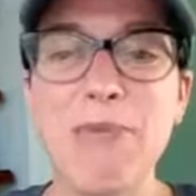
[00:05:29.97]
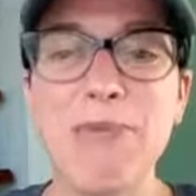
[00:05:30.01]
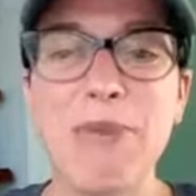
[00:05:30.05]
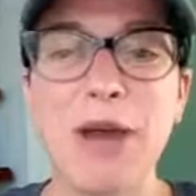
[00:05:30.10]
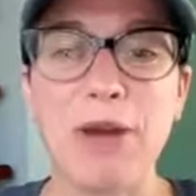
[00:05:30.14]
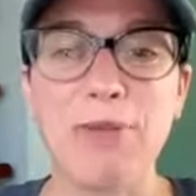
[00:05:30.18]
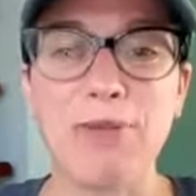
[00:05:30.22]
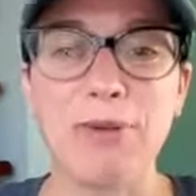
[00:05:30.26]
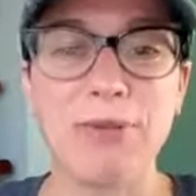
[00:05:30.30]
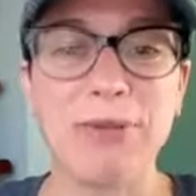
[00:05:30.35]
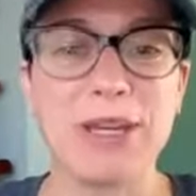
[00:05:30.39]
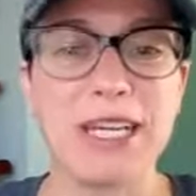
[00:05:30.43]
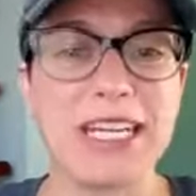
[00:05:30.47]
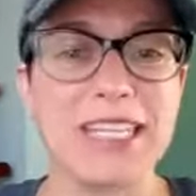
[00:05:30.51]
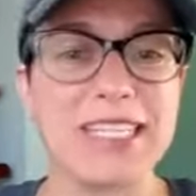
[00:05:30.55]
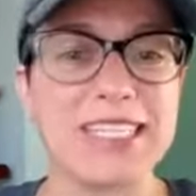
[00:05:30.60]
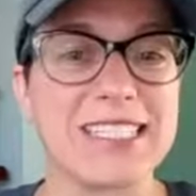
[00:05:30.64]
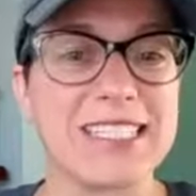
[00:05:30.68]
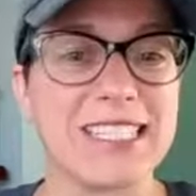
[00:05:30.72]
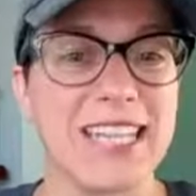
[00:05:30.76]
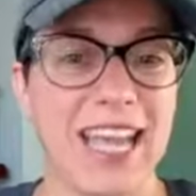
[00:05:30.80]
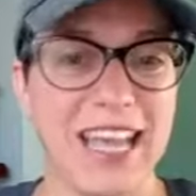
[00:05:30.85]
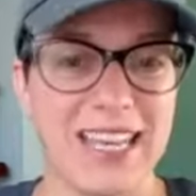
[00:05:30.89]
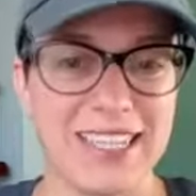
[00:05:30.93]
Peppermint
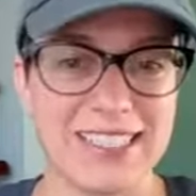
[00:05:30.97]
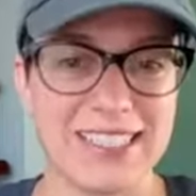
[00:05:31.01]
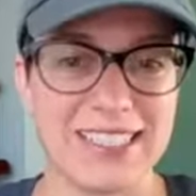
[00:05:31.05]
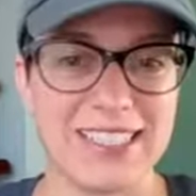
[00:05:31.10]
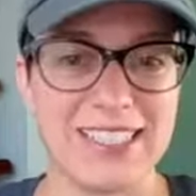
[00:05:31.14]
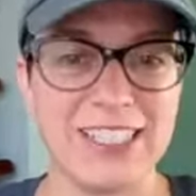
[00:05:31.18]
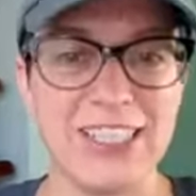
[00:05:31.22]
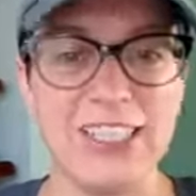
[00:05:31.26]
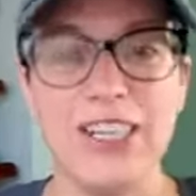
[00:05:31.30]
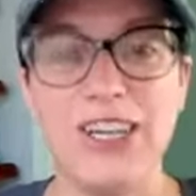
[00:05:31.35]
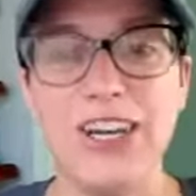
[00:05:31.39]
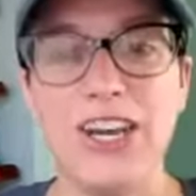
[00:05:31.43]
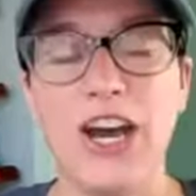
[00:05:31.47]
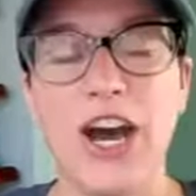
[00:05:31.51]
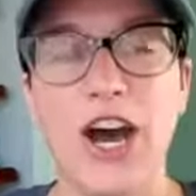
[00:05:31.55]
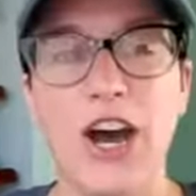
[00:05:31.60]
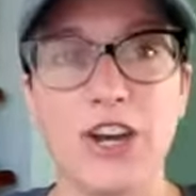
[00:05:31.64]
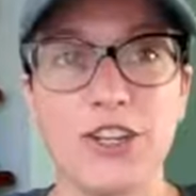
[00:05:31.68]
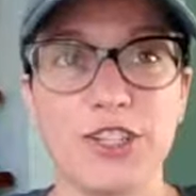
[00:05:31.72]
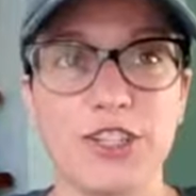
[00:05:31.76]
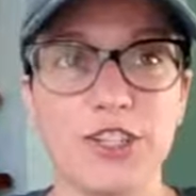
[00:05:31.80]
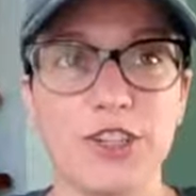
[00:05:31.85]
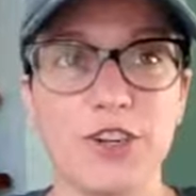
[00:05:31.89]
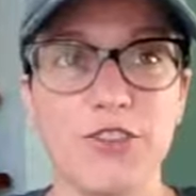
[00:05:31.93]
is next.
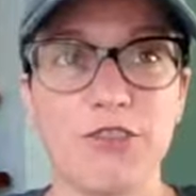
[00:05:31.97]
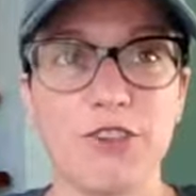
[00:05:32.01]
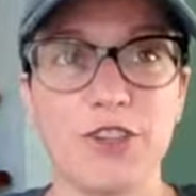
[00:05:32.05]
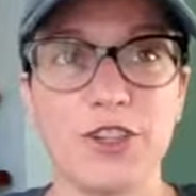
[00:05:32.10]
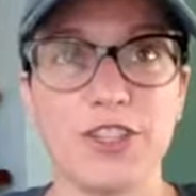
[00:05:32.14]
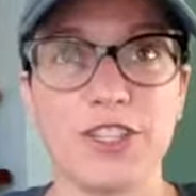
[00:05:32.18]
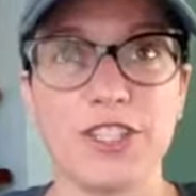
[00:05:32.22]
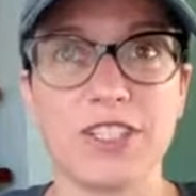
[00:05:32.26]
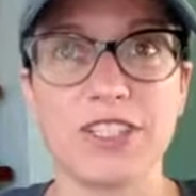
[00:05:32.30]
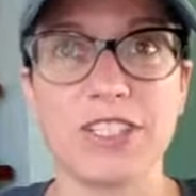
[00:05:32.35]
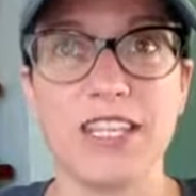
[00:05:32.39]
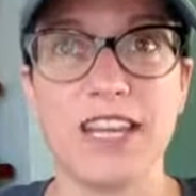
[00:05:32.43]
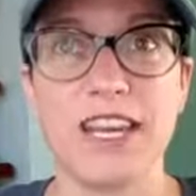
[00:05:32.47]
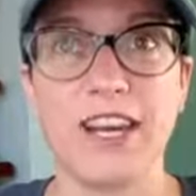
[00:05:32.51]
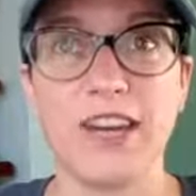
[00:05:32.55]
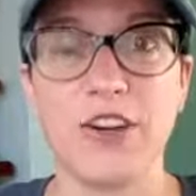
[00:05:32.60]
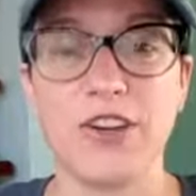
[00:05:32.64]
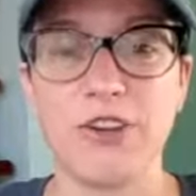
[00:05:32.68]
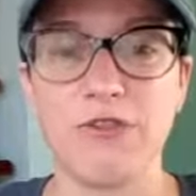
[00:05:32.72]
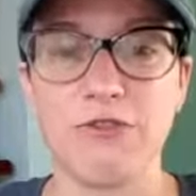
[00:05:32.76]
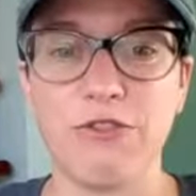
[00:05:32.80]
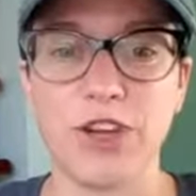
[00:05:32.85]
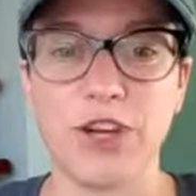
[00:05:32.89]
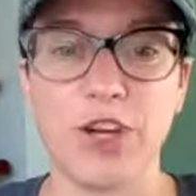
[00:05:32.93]
Also versatile
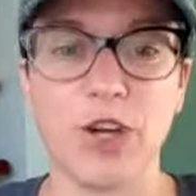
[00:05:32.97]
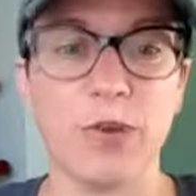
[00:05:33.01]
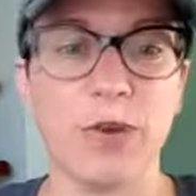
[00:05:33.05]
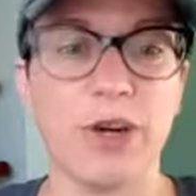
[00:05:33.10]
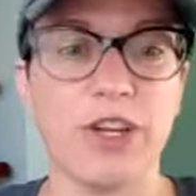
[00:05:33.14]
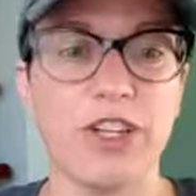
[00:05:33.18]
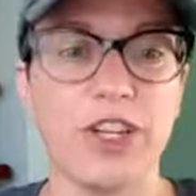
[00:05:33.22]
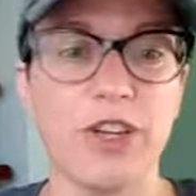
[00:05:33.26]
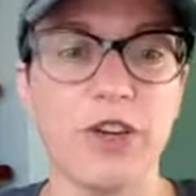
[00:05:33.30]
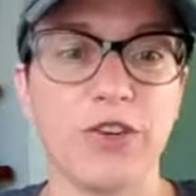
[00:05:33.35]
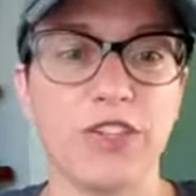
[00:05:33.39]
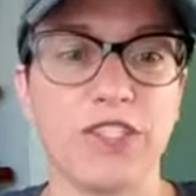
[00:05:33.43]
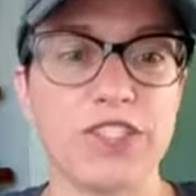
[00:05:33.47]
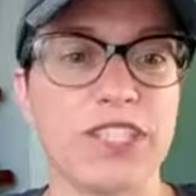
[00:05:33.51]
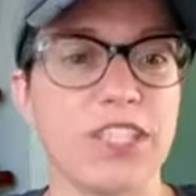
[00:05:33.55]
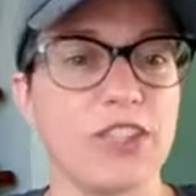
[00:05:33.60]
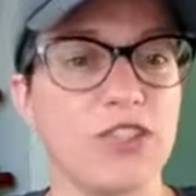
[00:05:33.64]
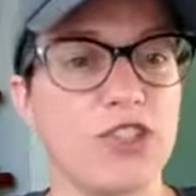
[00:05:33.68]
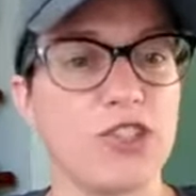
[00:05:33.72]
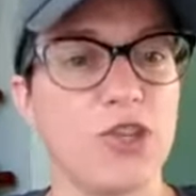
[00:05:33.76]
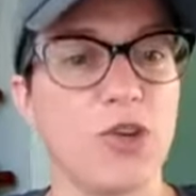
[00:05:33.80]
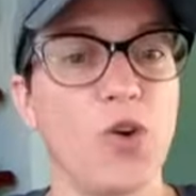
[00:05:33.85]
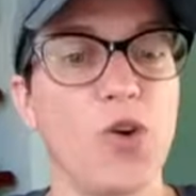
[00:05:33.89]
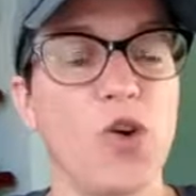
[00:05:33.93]
and very well-known
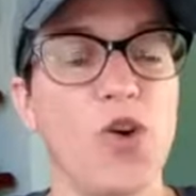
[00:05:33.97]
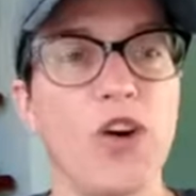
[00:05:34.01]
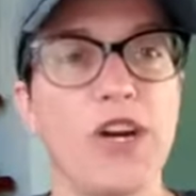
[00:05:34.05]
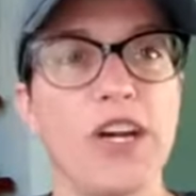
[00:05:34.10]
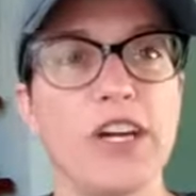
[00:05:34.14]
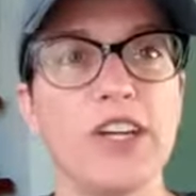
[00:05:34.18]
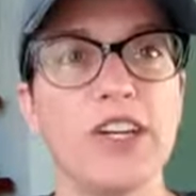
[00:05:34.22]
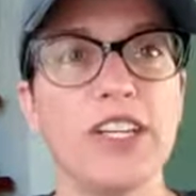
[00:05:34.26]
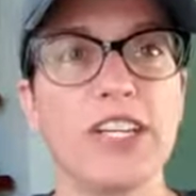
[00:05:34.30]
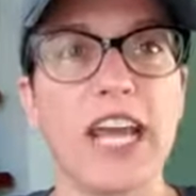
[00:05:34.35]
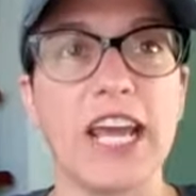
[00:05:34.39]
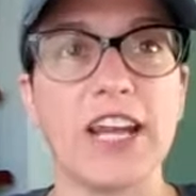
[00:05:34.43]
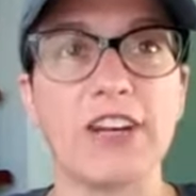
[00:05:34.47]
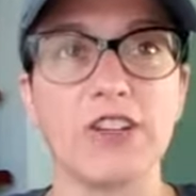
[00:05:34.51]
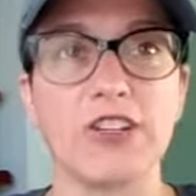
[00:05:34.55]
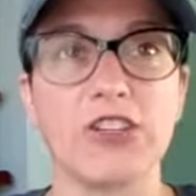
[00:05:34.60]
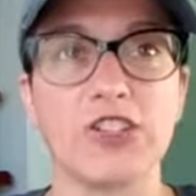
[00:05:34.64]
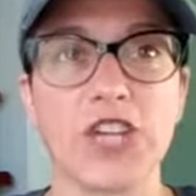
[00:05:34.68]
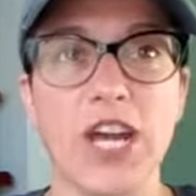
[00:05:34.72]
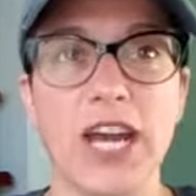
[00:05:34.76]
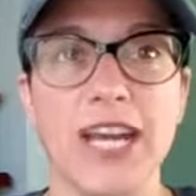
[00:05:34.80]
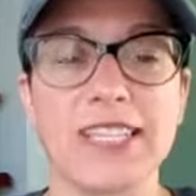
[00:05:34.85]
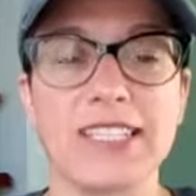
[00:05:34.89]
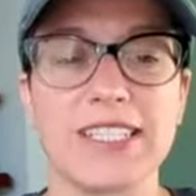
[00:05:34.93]
essential oil. It
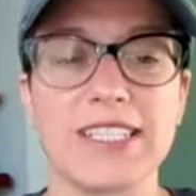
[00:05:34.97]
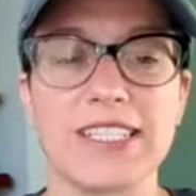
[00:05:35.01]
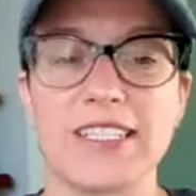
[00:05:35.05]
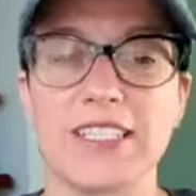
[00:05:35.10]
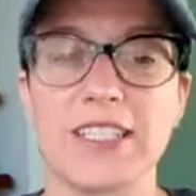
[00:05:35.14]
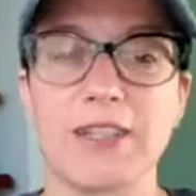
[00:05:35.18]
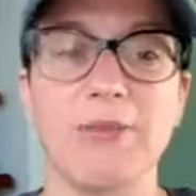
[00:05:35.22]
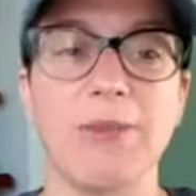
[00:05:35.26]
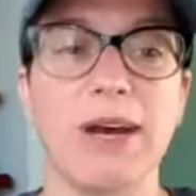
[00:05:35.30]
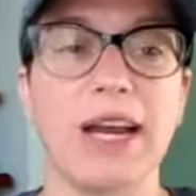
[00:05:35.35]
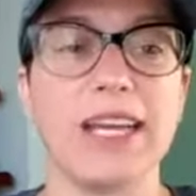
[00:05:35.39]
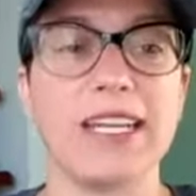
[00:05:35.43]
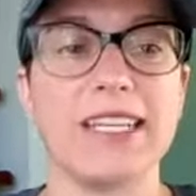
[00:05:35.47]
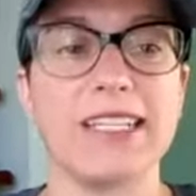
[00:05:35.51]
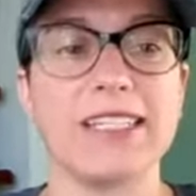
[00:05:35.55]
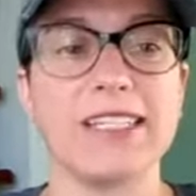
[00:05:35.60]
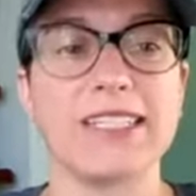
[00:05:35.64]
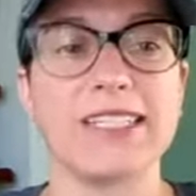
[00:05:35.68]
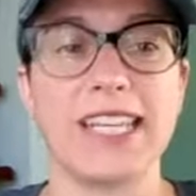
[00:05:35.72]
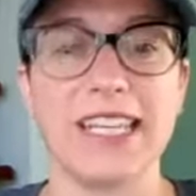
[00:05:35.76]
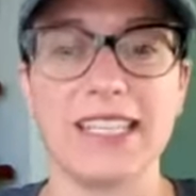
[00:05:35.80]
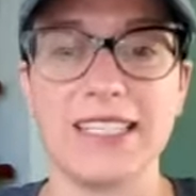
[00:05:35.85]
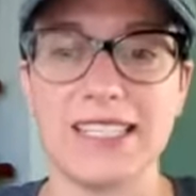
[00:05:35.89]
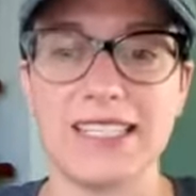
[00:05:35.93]
energizes the mind and
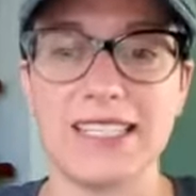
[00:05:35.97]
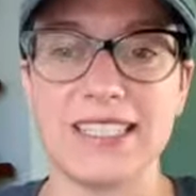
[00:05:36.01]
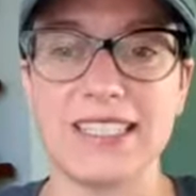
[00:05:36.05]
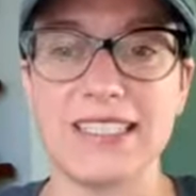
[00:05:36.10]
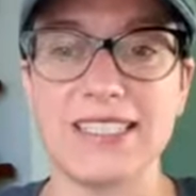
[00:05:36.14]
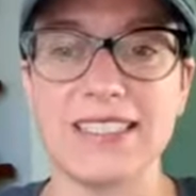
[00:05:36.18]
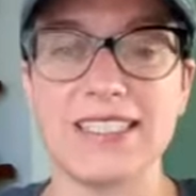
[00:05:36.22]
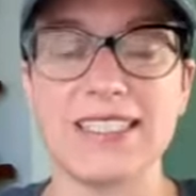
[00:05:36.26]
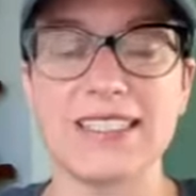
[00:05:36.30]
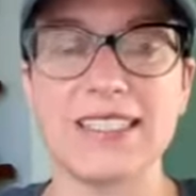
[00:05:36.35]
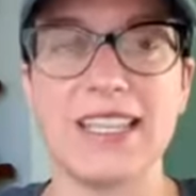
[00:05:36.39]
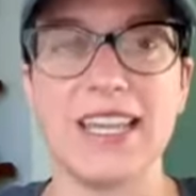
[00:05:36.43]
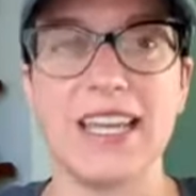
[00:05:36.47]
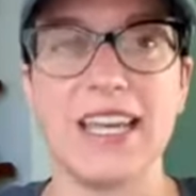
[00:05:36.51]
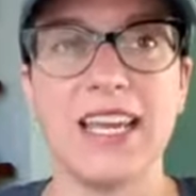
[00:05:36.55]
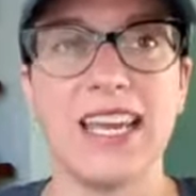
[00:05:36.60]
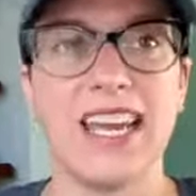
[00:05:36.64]
senses.